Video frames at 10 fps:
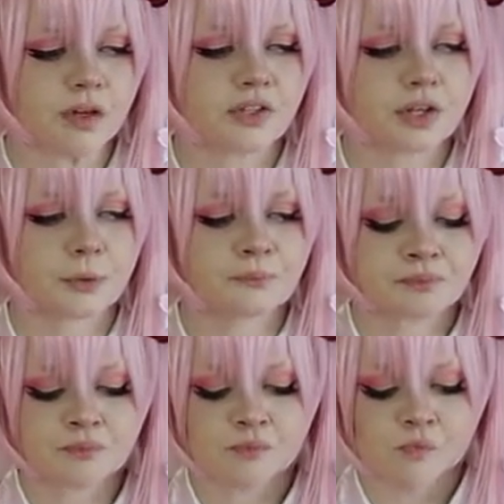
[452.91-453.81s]
So
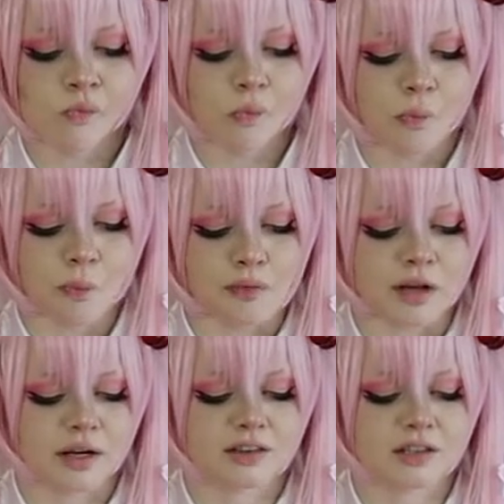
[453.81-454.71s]

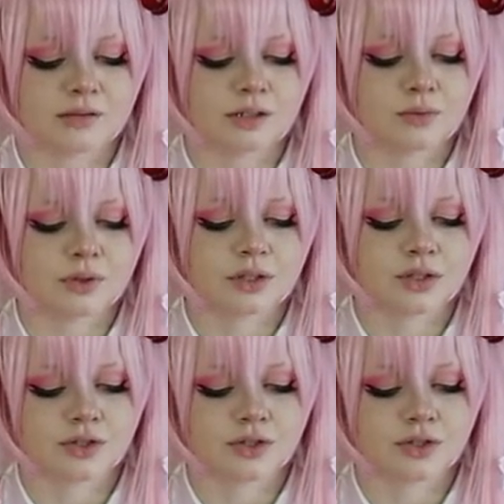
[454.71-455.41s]
I think these ones